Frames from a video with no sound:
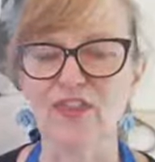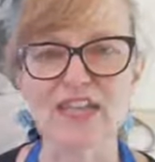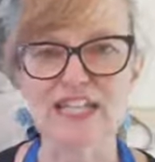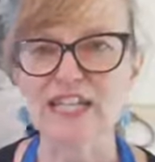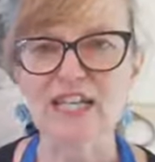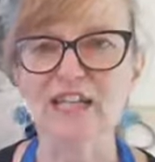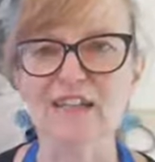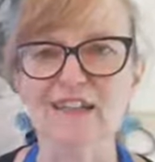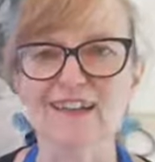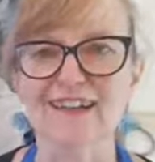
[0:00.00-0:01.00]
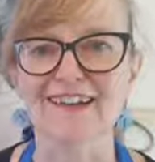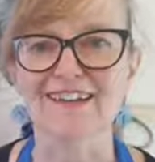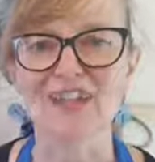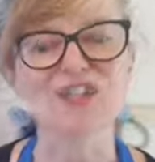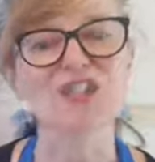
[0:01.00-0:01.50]
they did it.
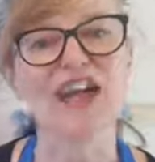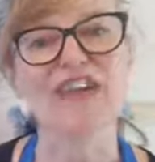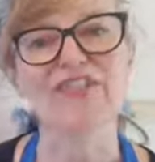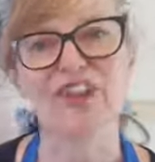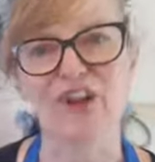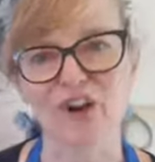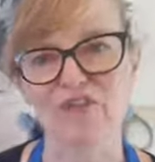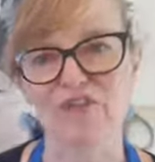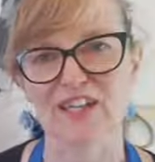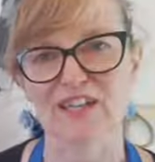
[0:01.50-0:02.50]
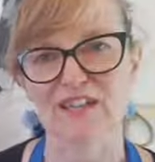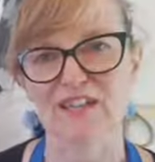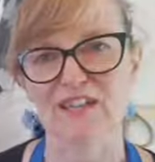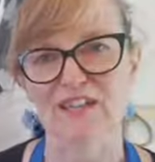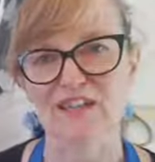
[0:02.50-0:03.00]
They just had the
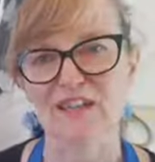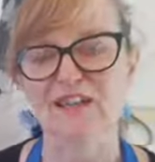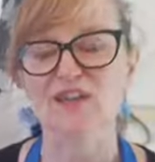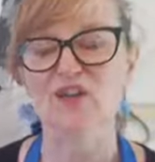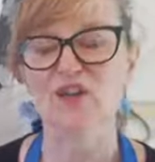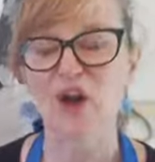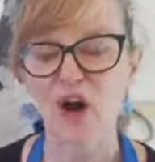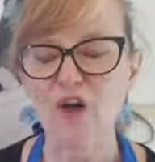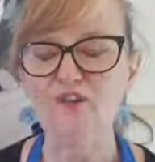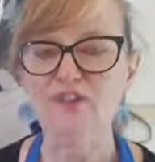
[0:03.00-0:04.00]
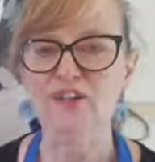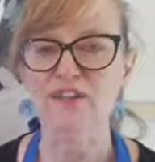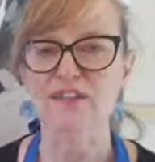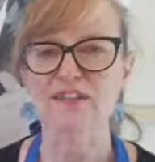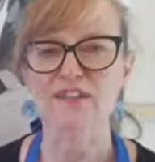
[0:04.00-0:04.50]
confidence. So
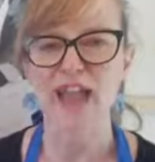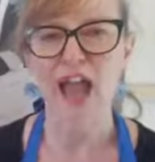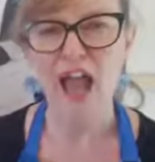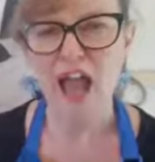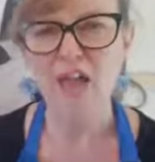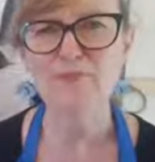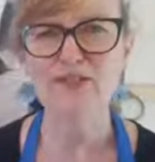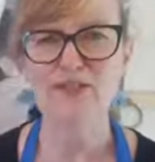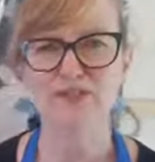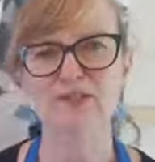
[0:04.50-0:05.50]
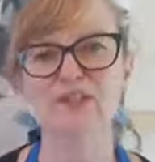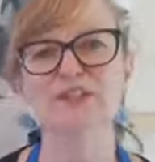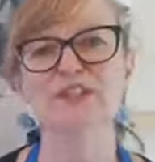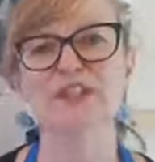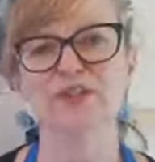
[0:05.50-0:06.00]
confidence is
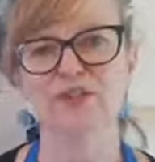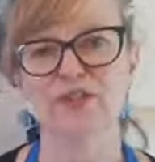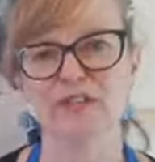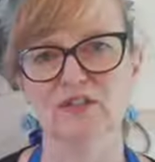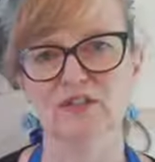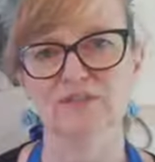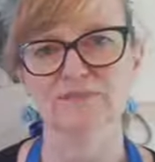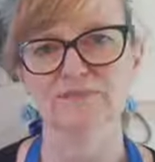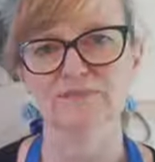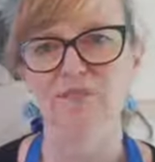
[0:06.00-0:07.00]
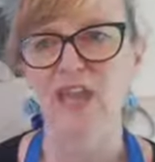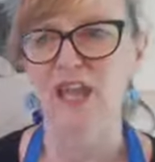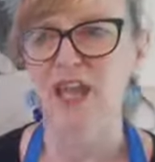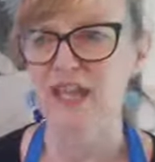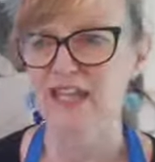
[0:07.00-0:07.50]
absolutely critical.
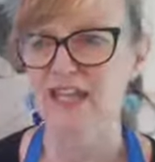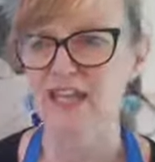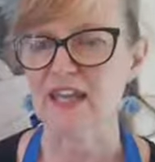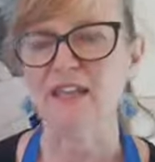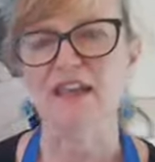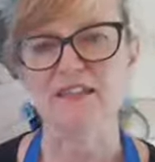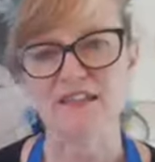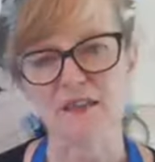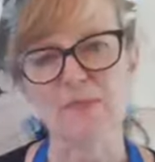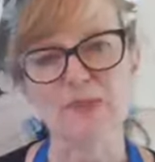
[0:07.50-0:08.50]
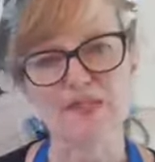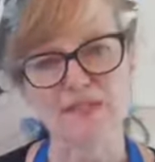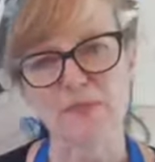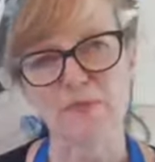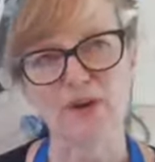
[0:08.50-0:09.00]
And again, a
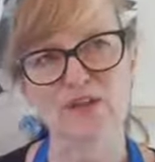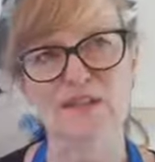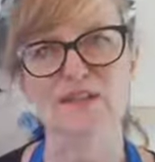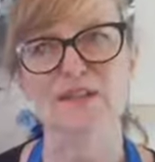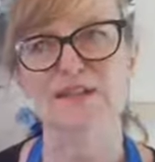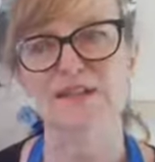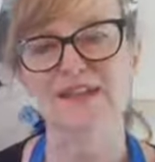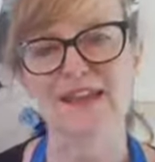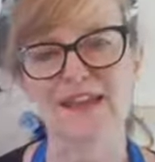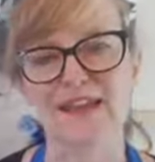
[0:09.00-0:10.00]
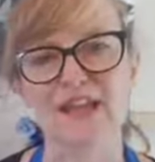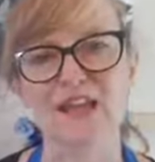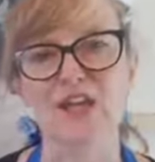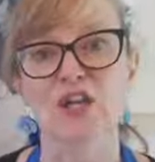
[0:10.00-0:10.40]
step-by-step process is there